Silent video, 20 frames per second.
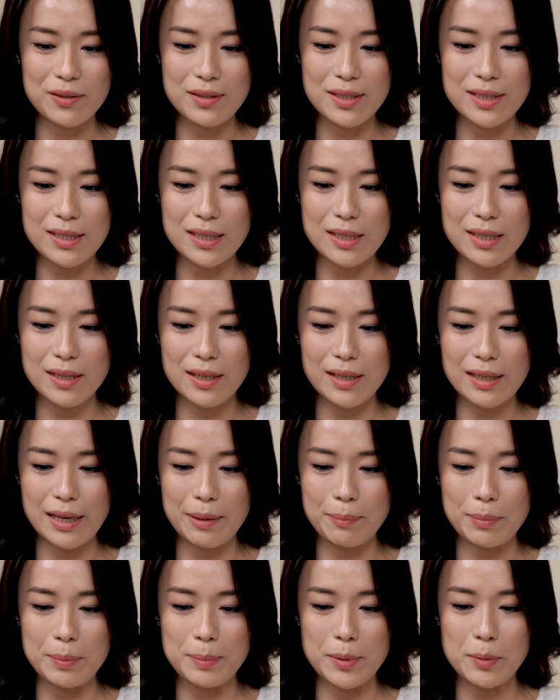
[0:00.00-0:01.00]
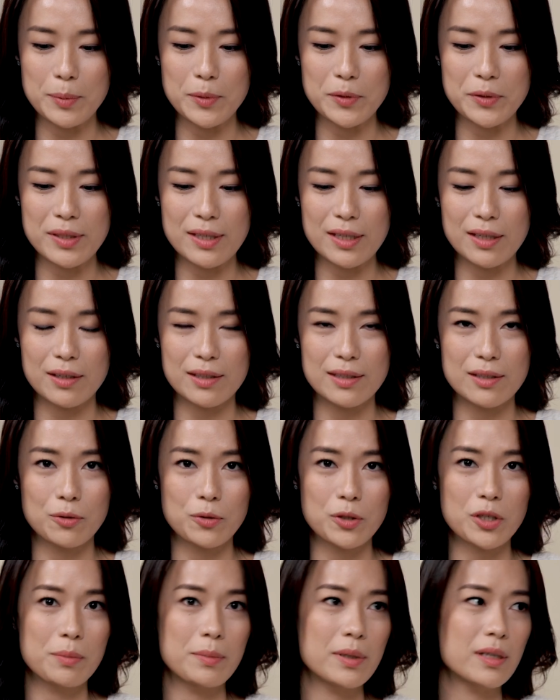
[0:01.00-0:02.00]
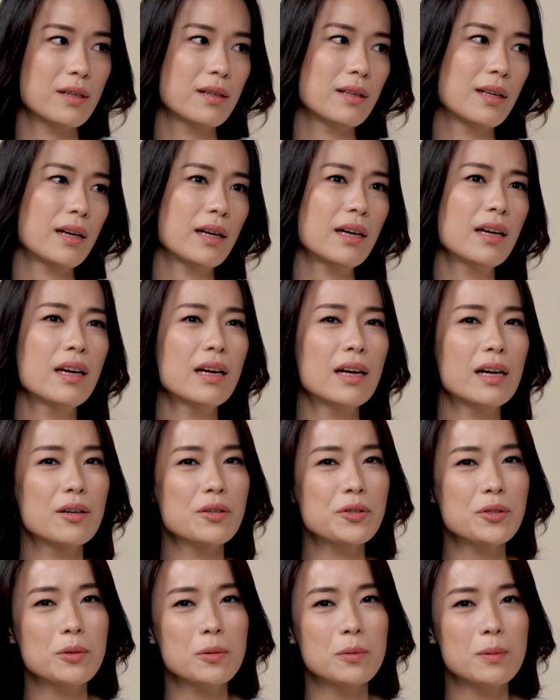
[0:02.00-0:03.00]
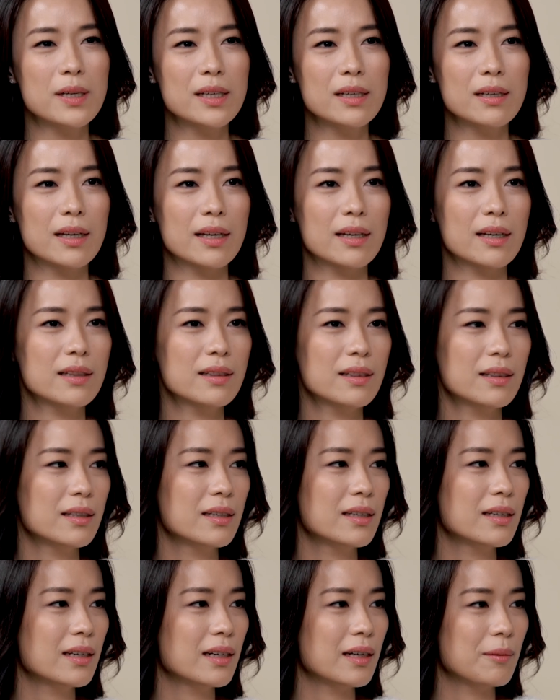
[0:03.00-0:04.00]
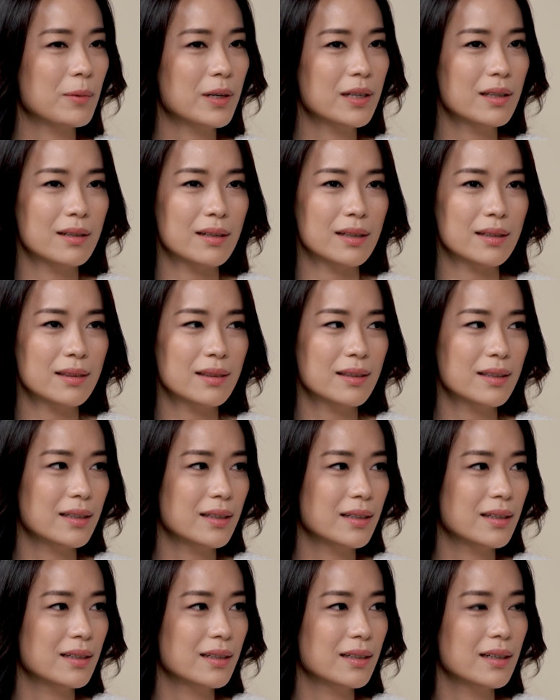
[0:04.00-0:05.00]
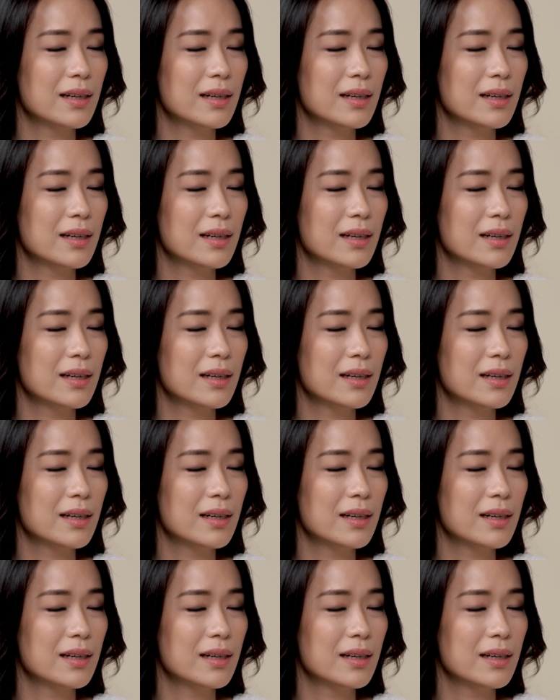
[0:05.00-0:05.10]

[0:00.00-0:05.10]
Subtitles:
When you see like people posting on social media, like, hey, I also want that thing, I want that thing,